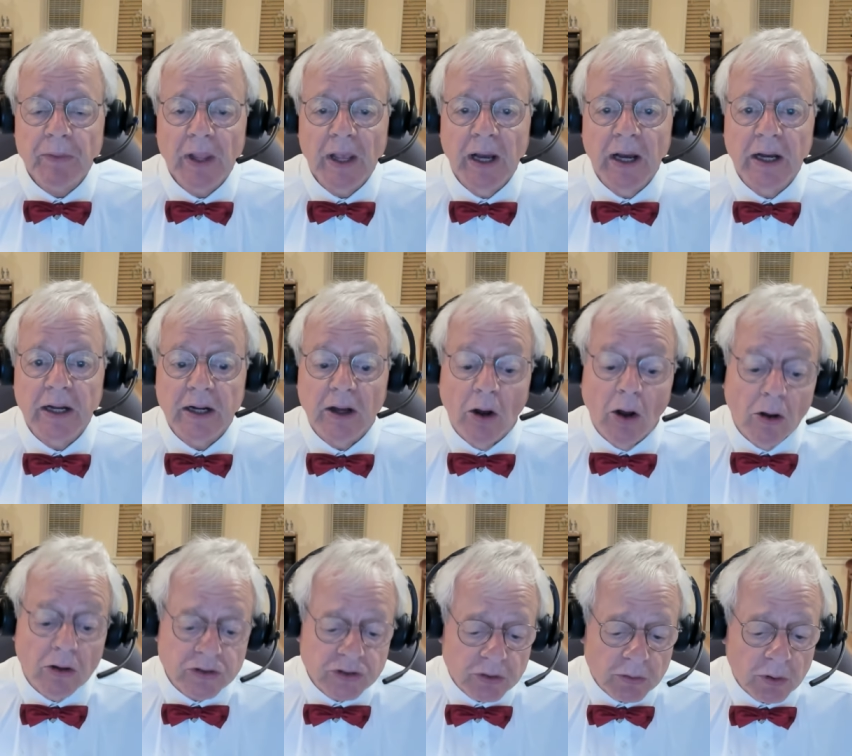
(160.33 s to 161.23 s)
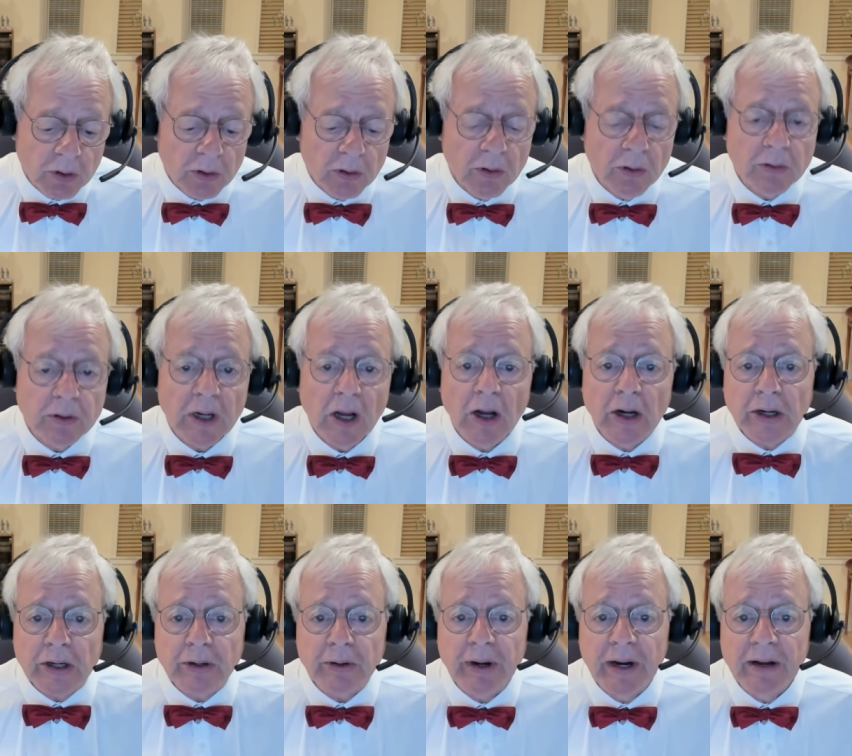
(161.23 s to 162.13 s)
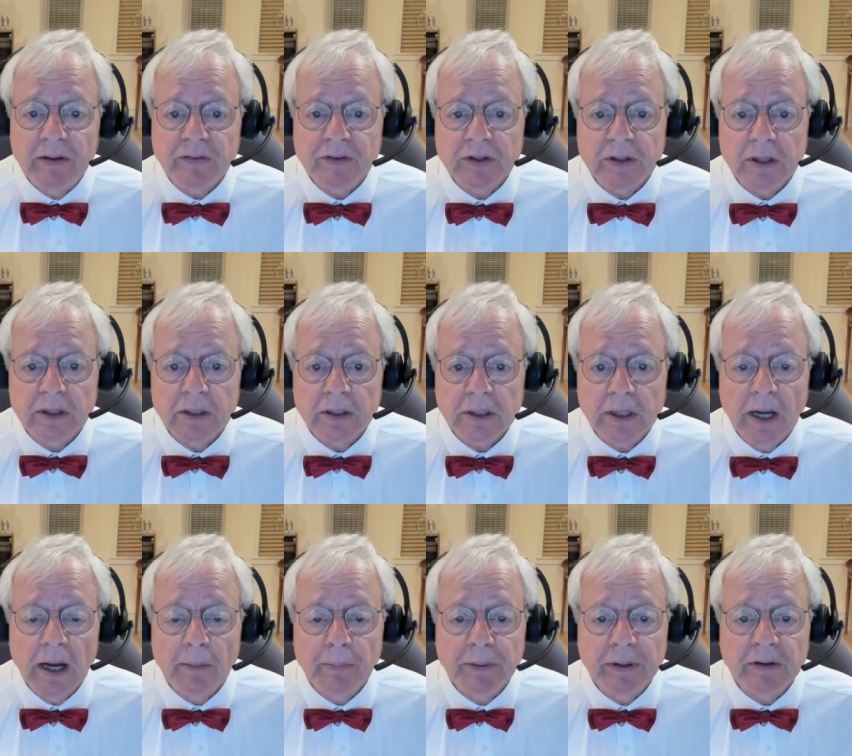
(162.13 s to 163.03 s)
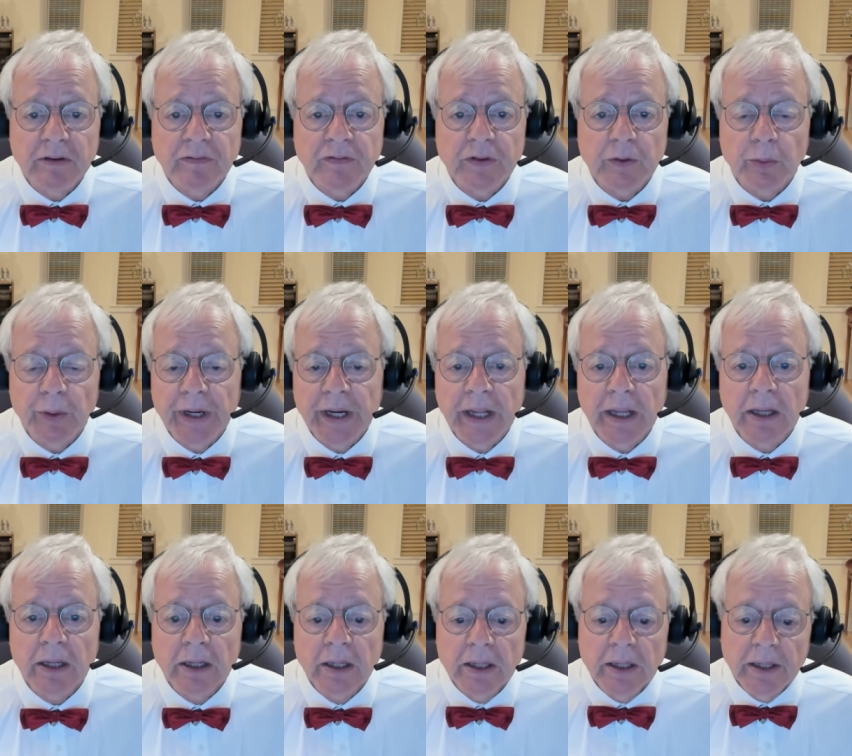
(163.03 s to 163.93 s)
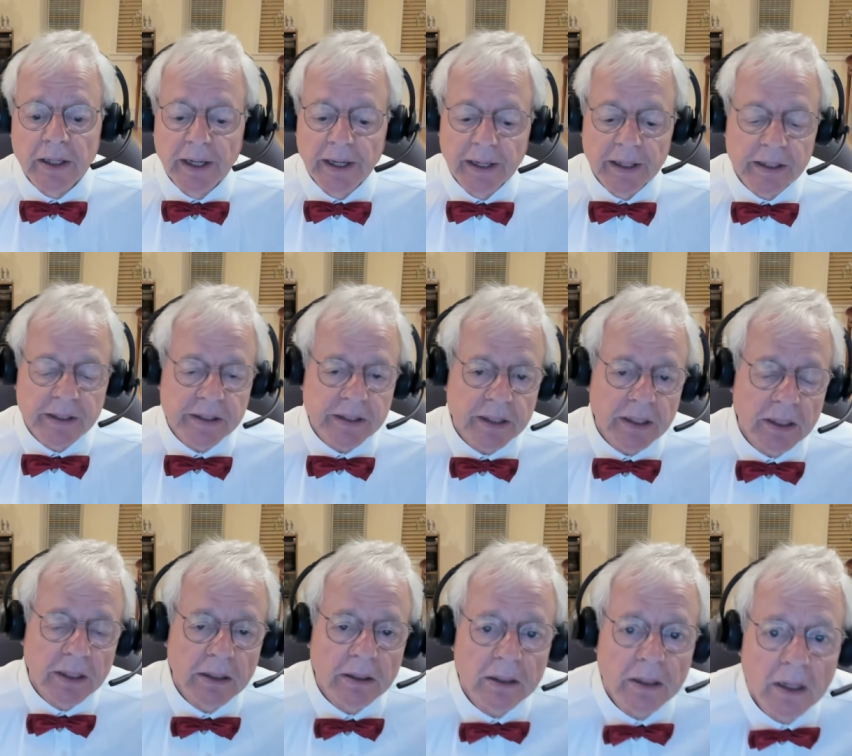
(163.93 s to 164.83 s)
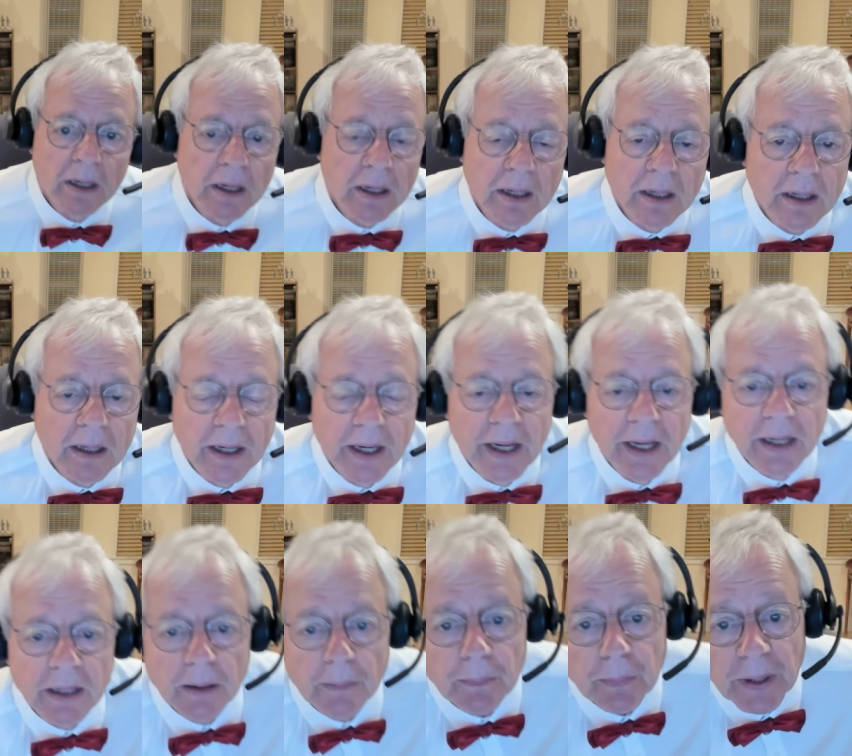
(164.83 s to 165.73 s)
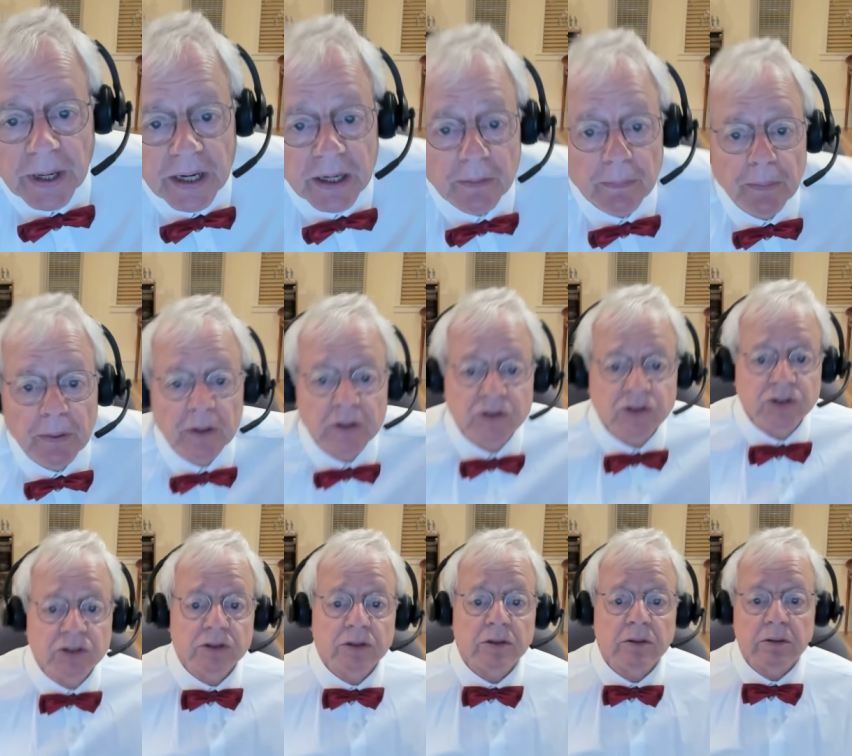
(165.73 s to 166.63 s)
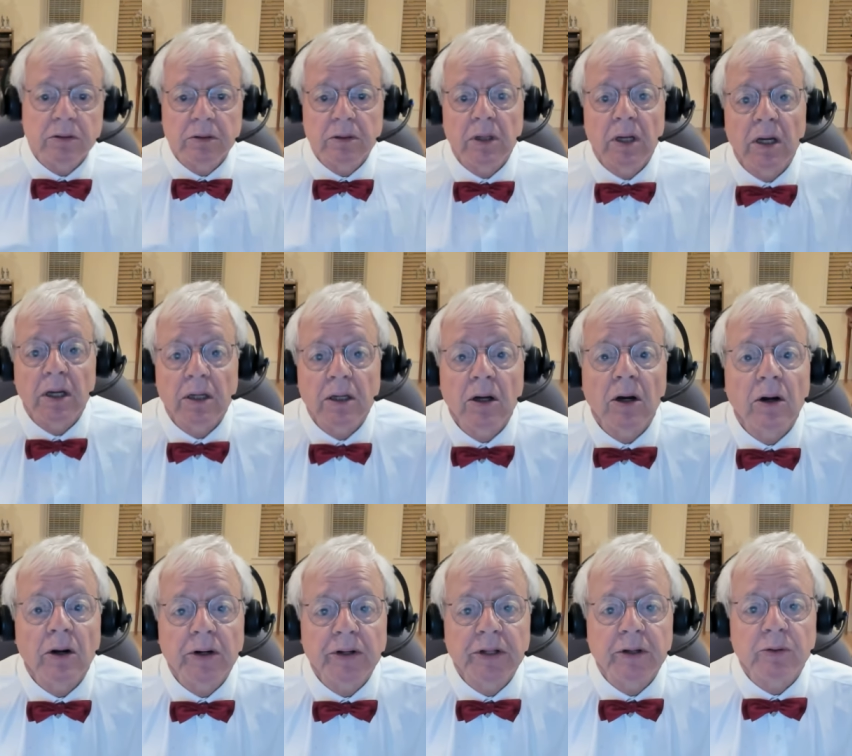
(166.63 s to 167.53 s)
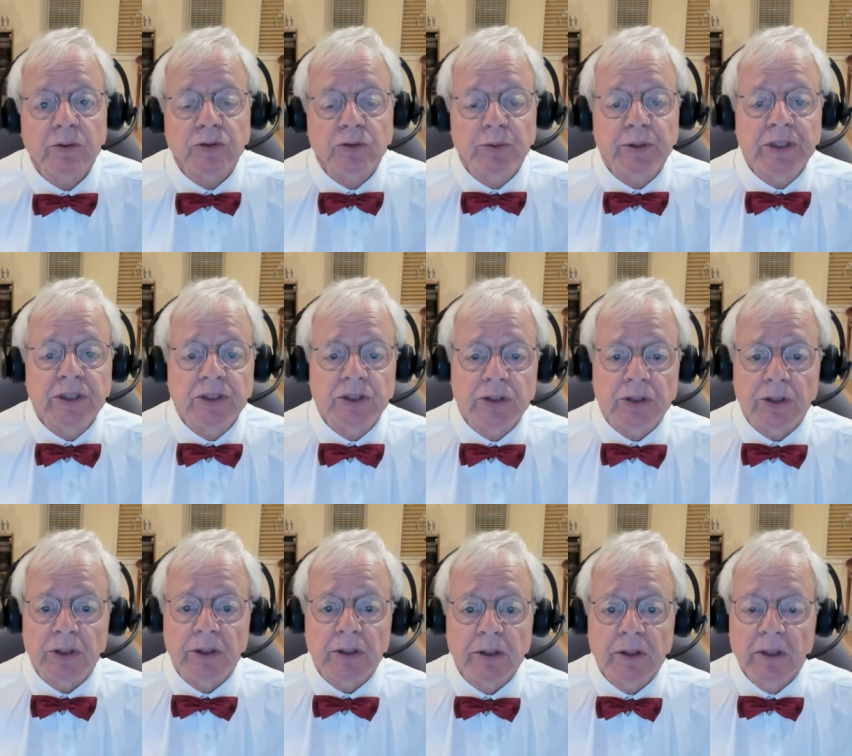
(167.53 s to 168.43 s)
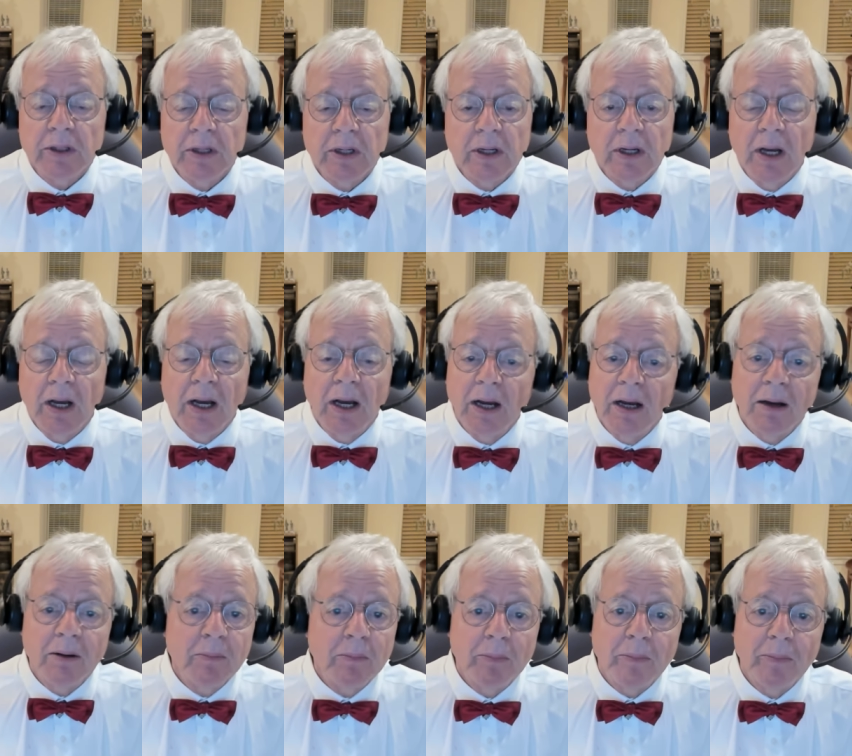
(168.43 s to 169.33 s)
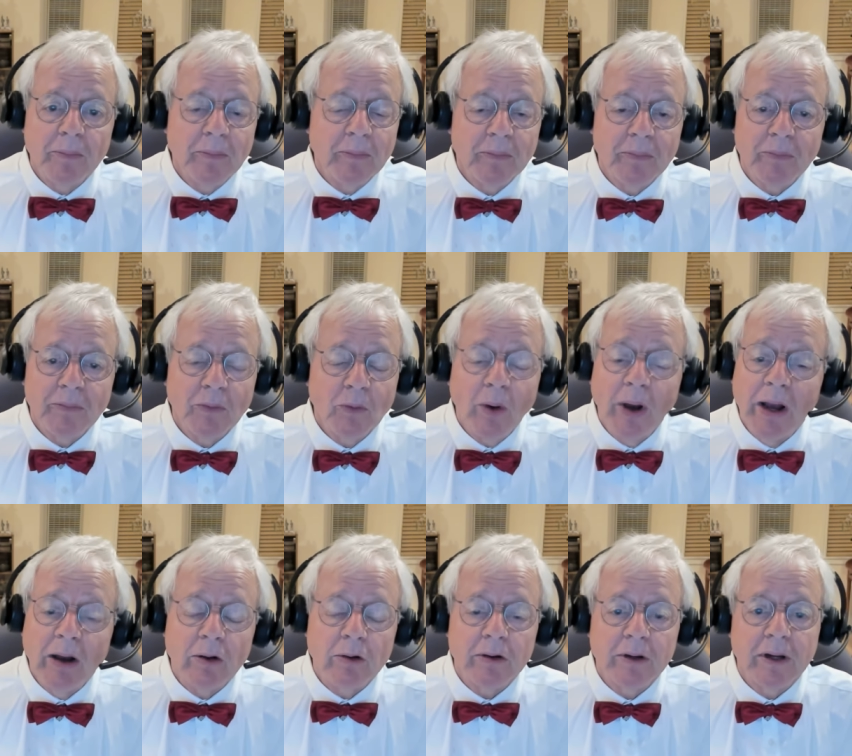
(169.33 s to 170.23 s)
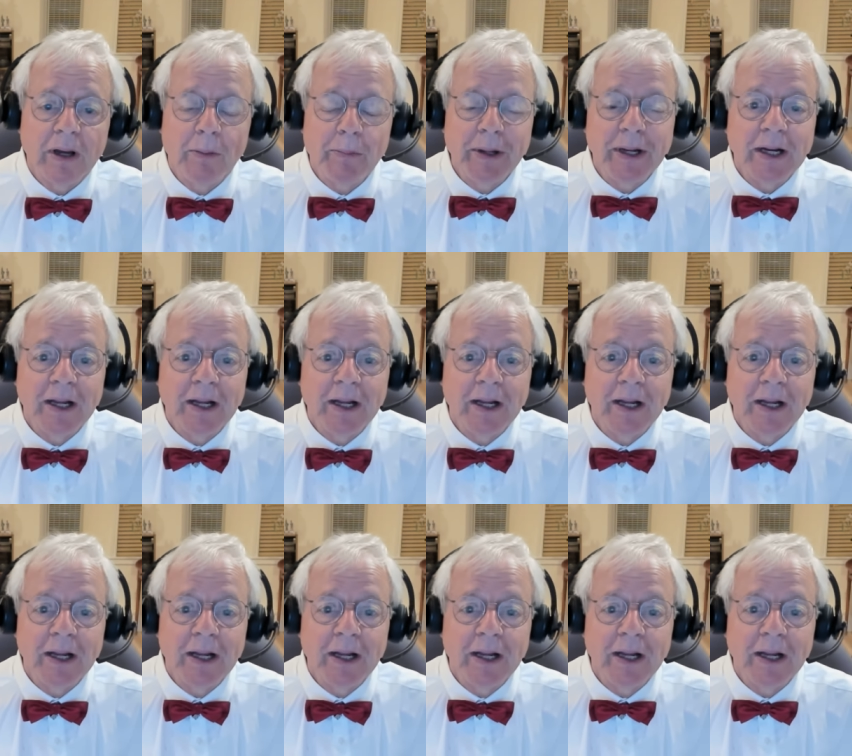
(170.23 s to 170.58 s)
uh, also her own autographed a uh, copy of The Winning, and uh, and a and a personal uh, card that was written to her. Um, wow, I mean,